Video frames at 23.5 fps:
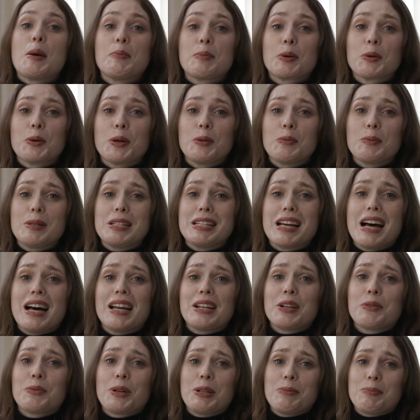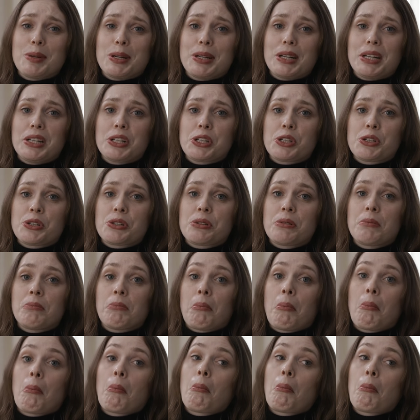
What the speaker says: Remember when Madonna went British?